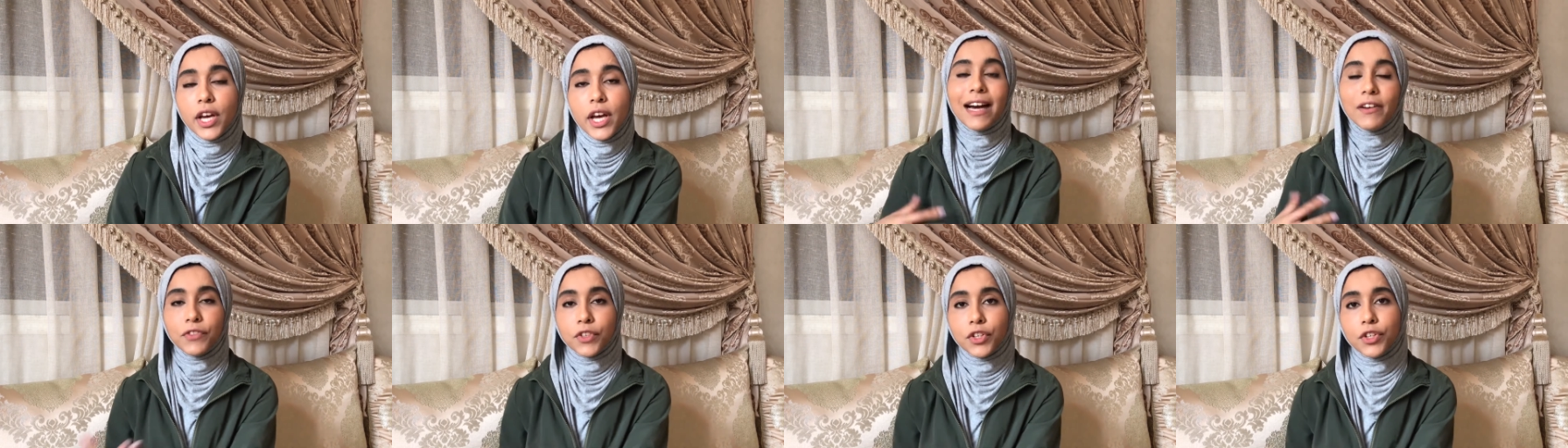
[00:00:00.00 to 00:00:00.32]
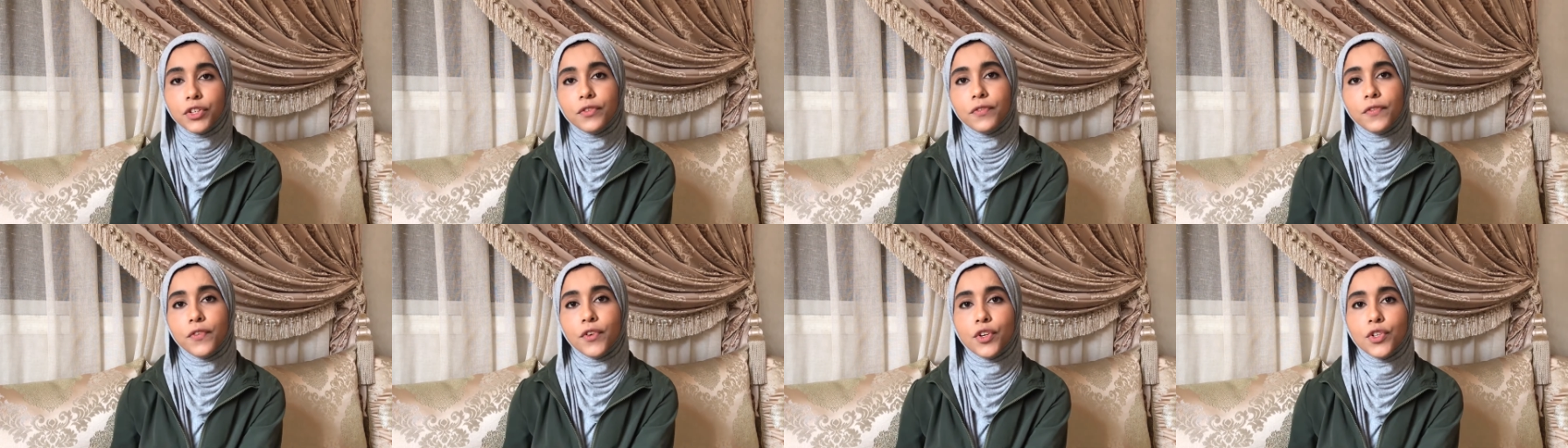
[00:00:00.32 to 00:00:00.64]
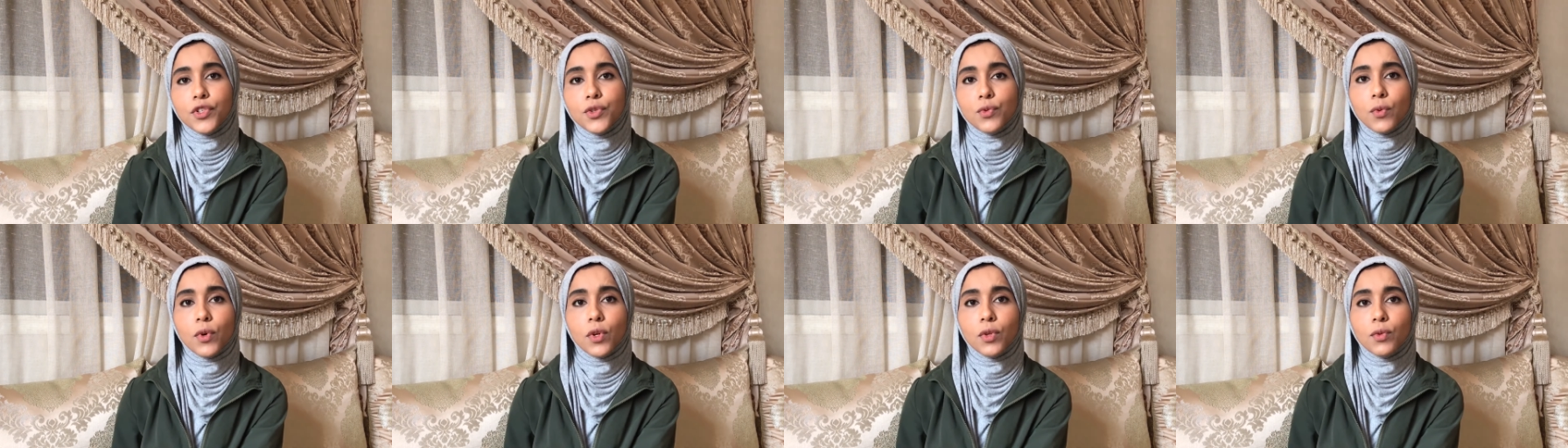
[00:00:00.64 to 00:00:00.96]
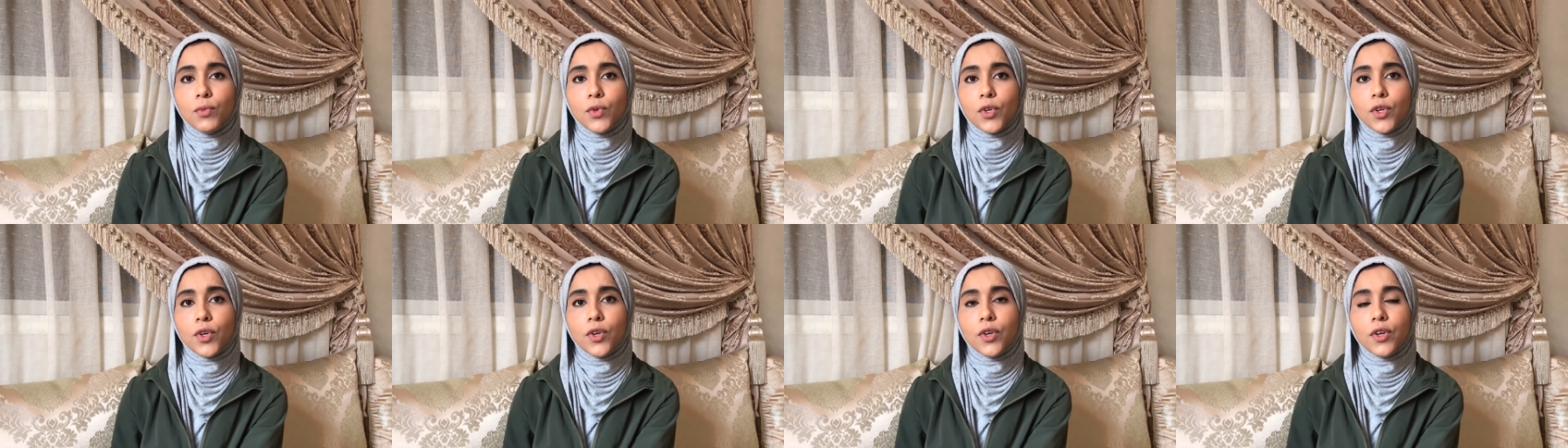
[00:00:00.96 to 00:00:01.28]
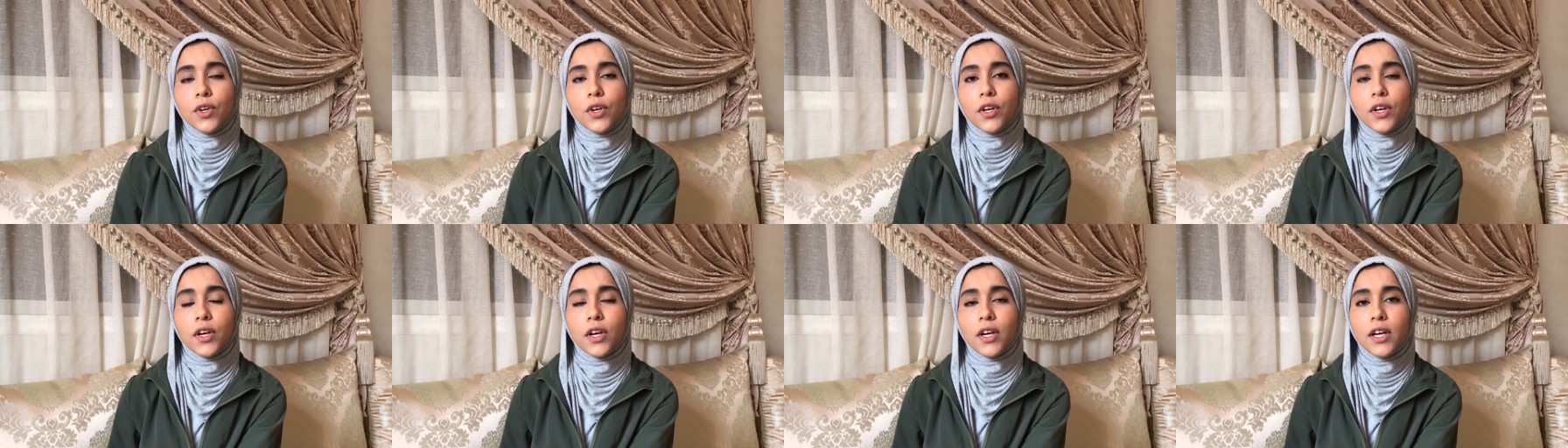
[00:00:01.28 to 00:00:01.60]
After the First World
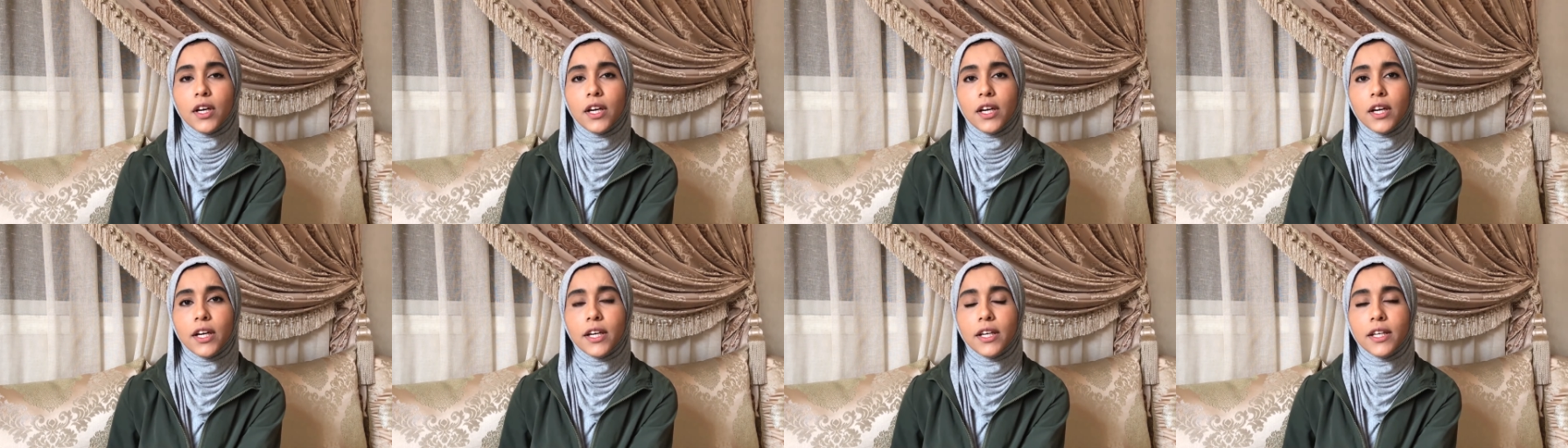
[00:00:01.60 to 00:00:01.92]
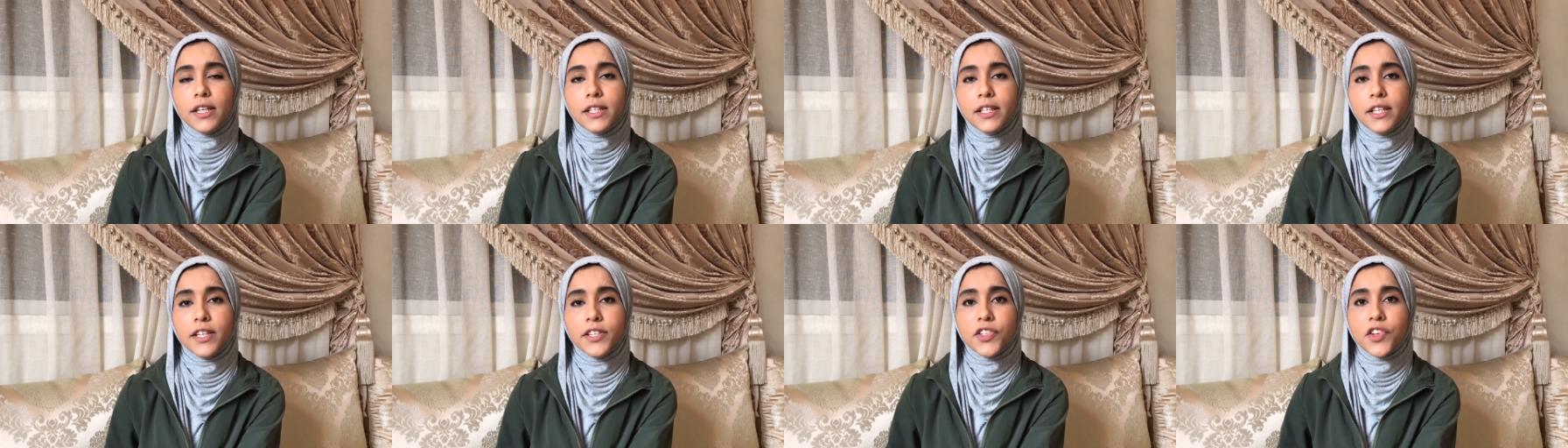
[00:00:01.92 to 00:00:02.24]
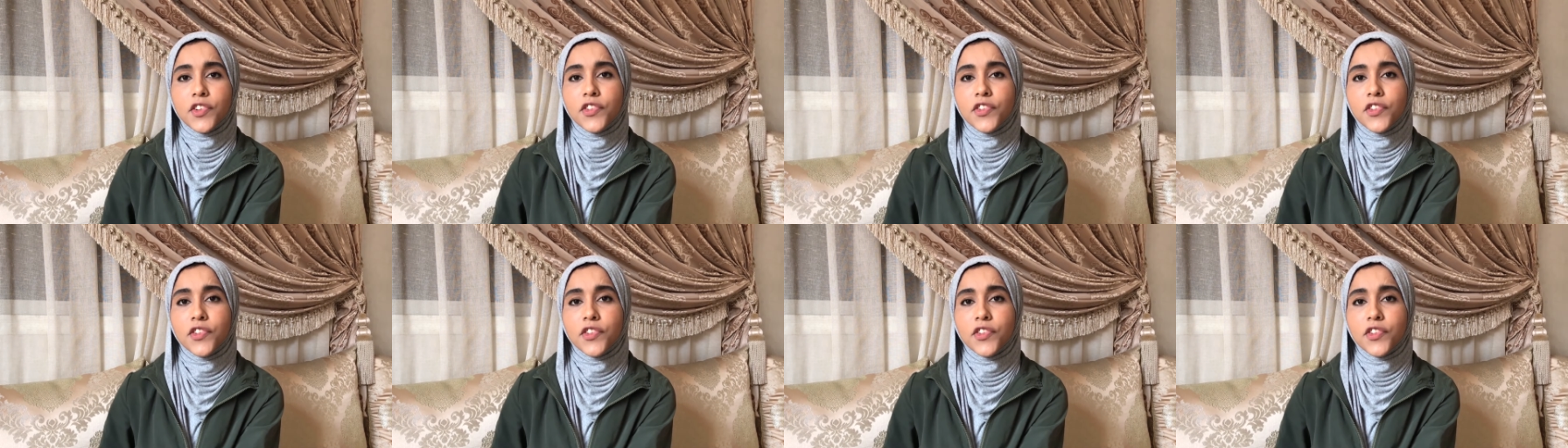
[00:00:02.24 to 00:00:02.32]
War, these